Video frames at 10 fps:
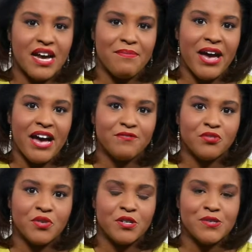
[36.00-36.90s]
time
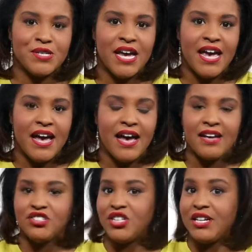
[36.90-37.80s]
afterwards.
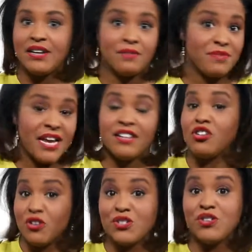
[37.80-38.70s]
She obtained
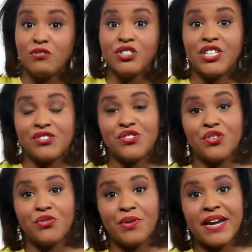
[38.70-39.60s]
her associate's
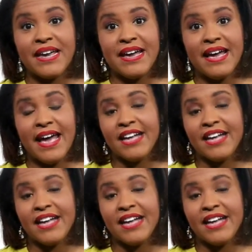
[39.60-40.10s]
degree,